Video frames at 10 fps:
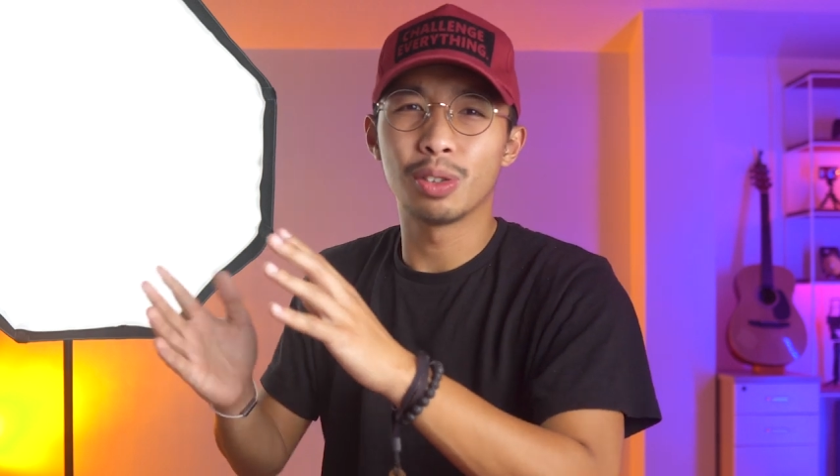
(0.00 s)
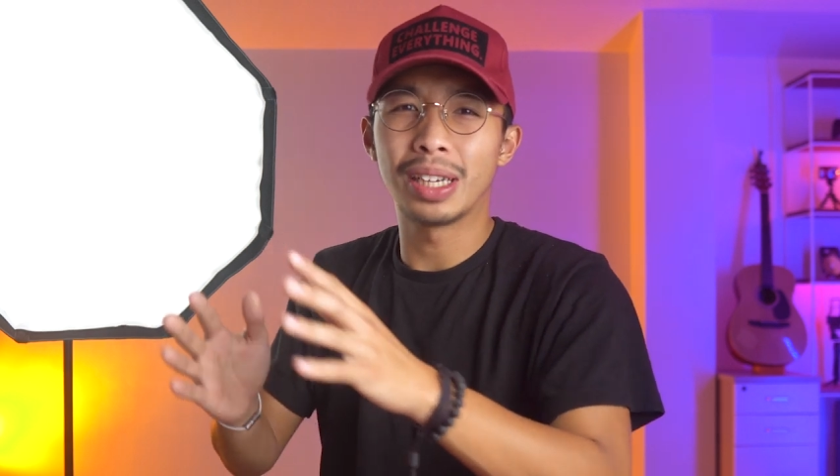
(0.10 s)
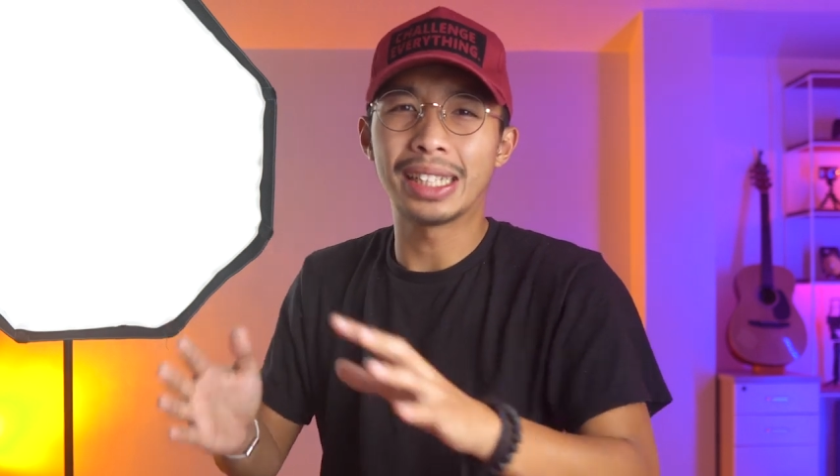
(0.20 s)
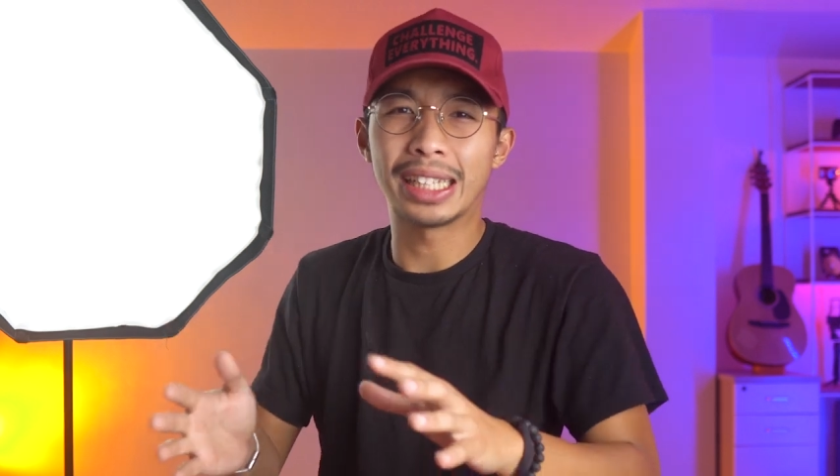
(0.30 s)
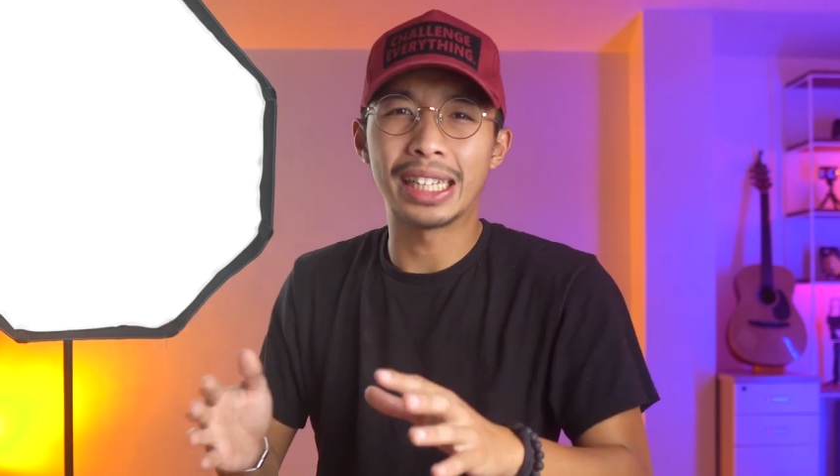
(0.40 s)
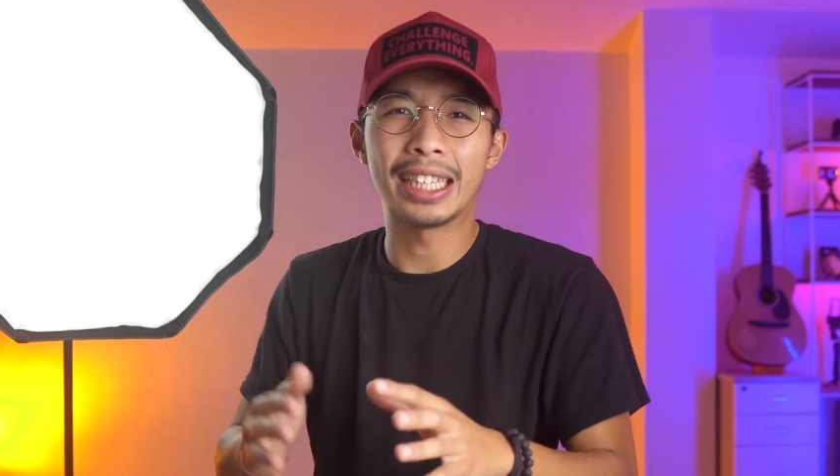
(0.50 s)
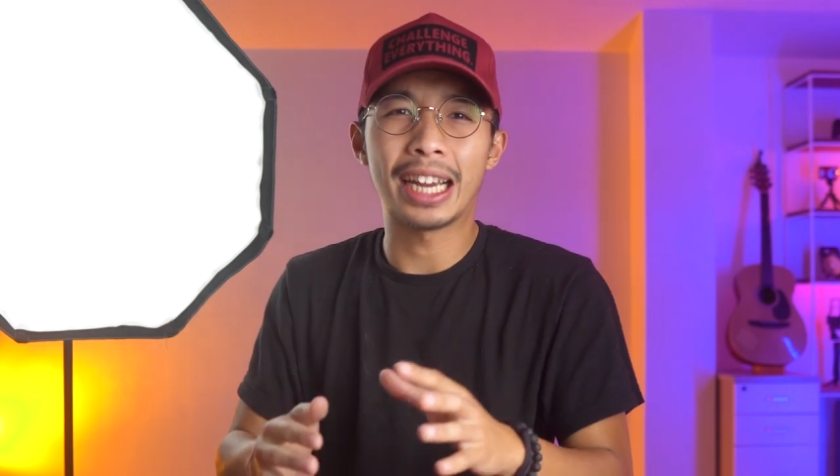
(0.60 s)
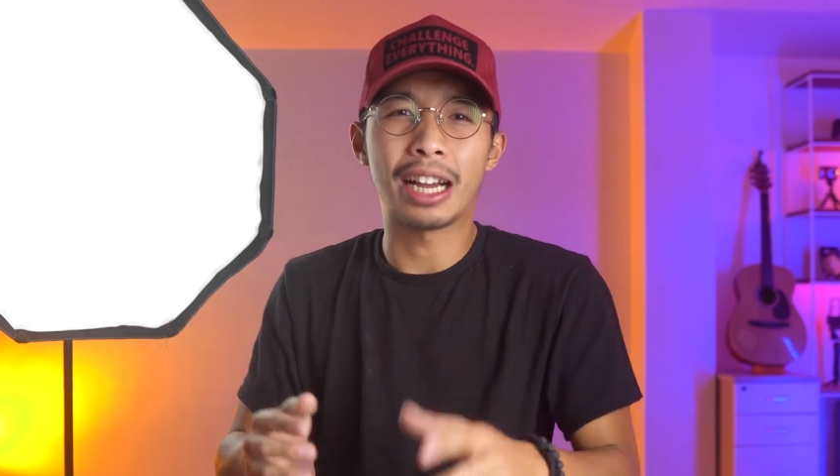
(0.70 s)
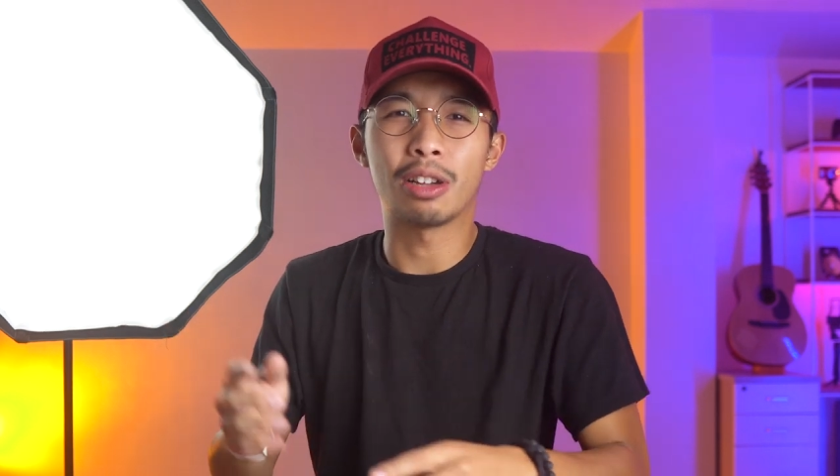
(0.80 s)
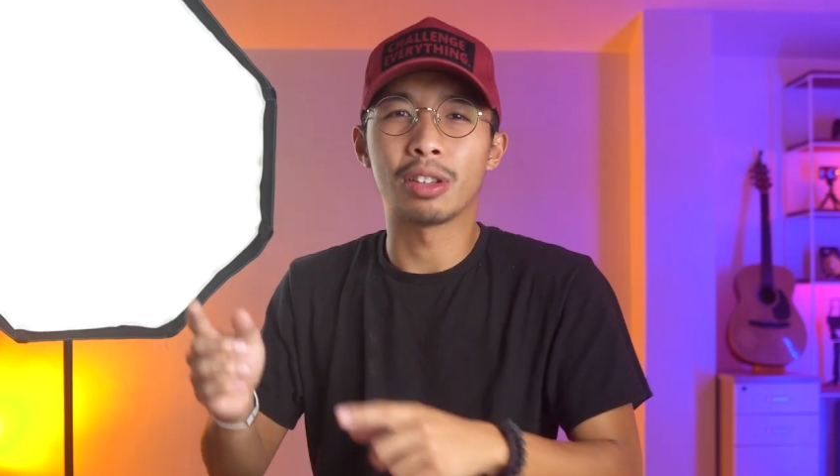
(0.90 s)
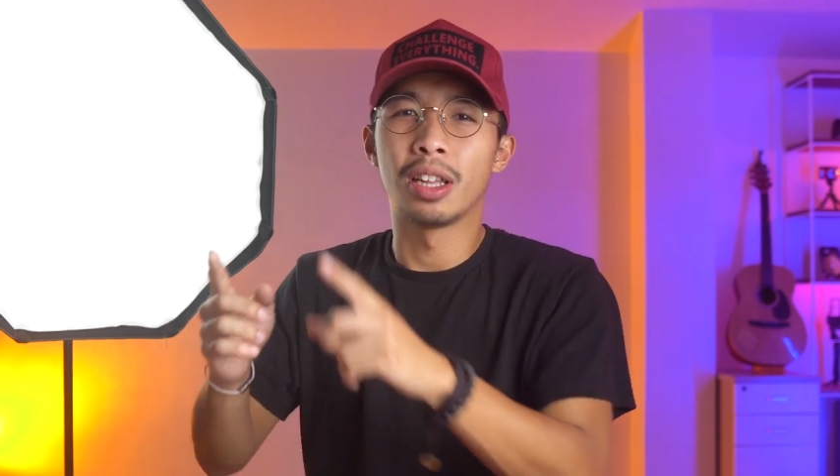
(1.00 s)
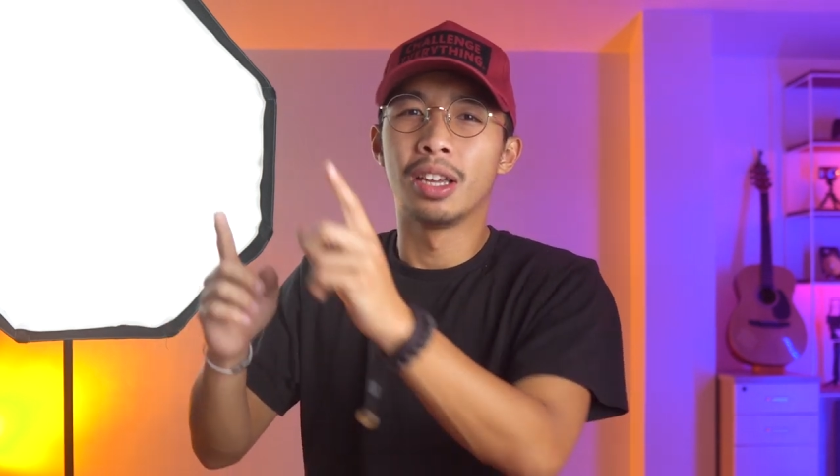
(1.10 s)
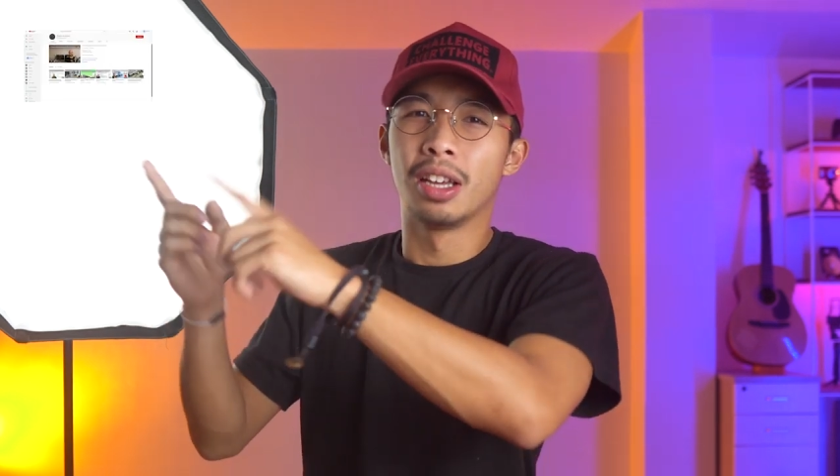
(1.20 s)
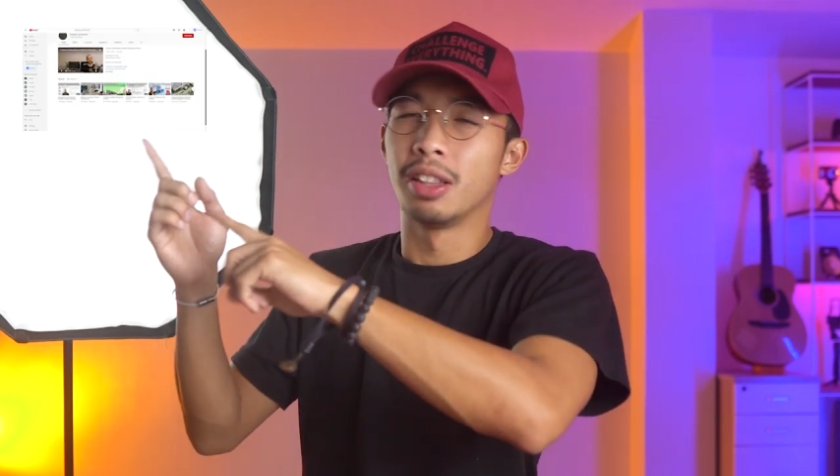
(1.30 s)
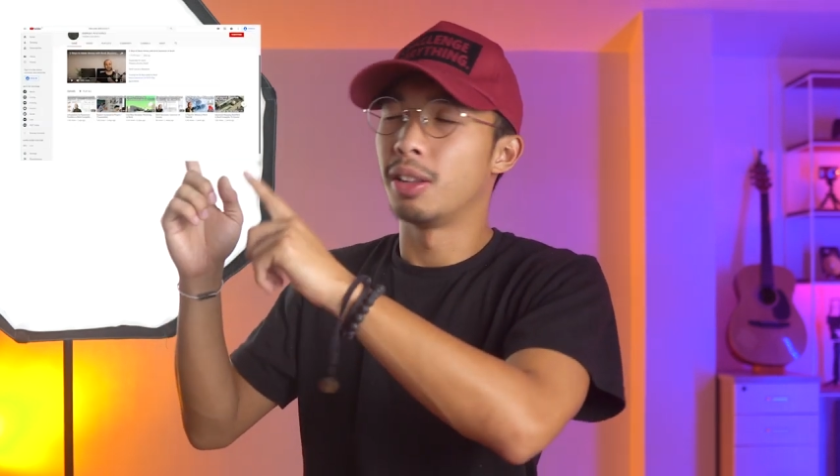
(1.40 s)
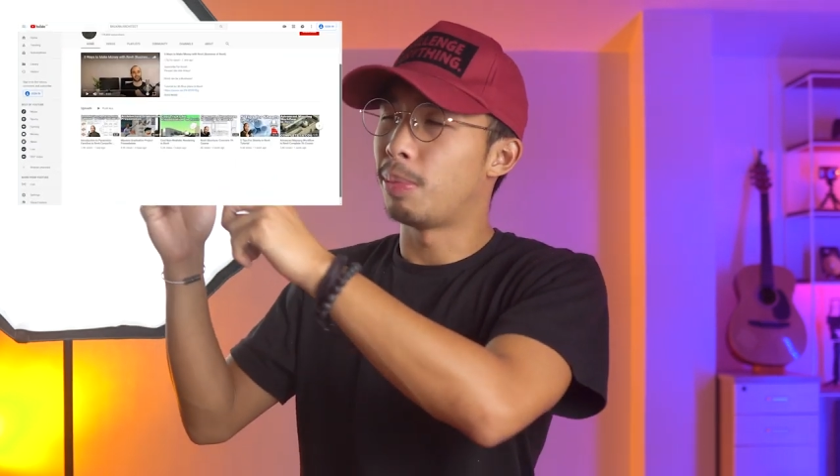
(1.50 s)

you guys can check out the